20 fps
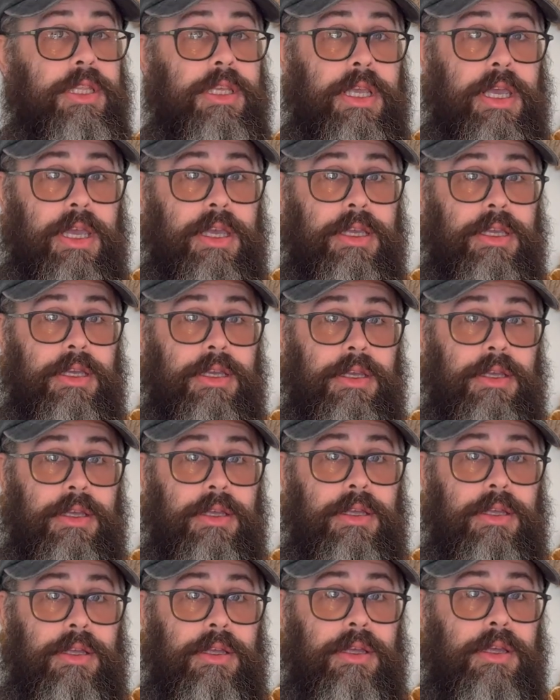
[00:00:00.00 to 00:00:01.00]
the egg.
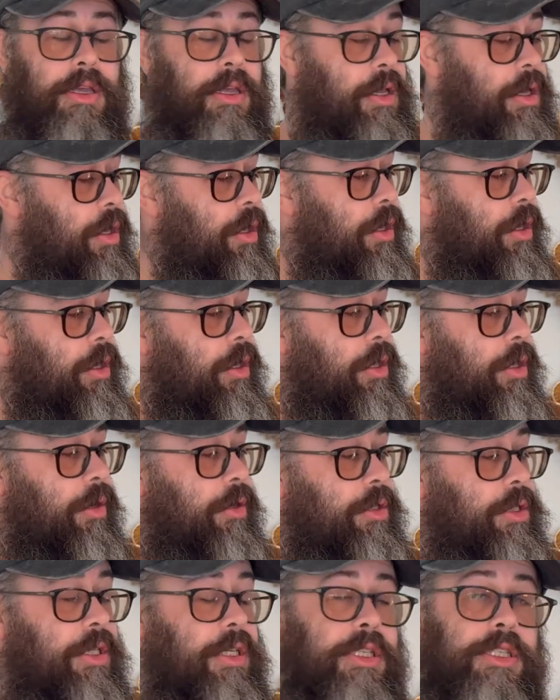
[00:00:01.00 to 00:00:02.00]

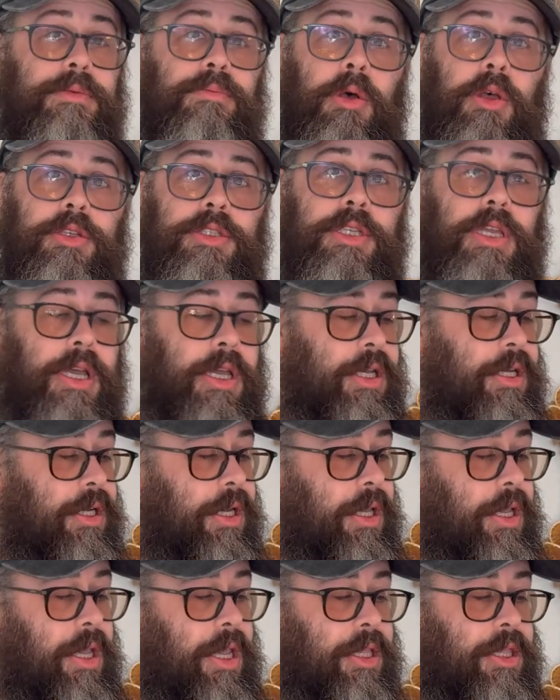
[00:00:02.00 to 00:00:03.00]
There's the small
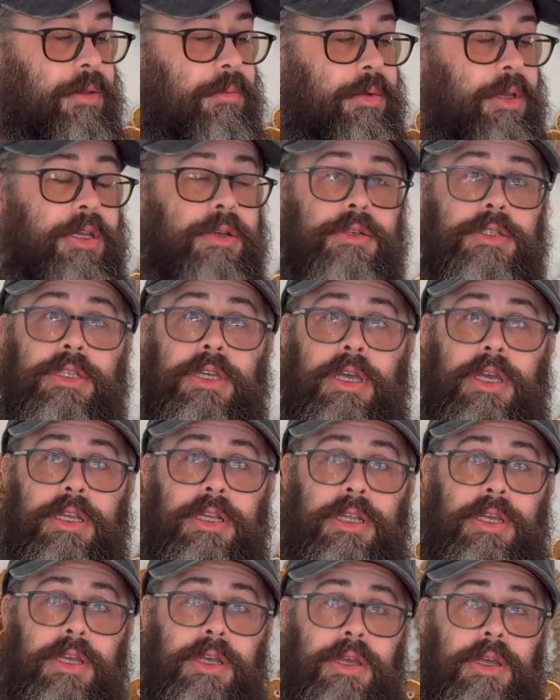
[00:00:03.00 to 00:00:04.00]
side and the bigger side.
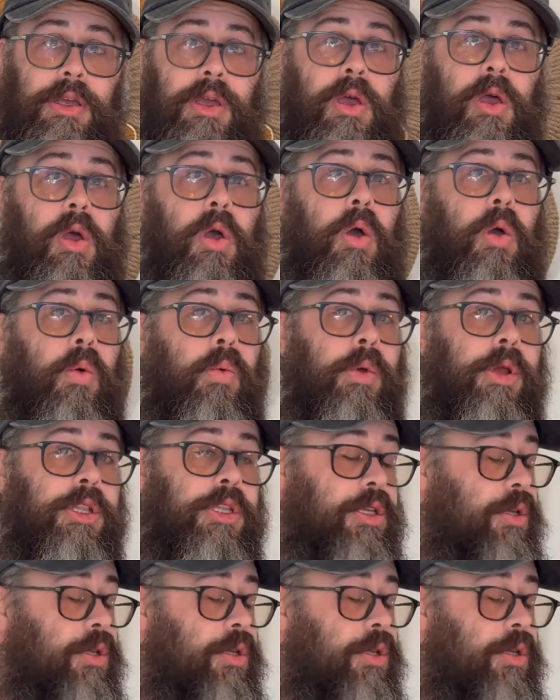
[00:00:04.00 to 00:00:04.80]
When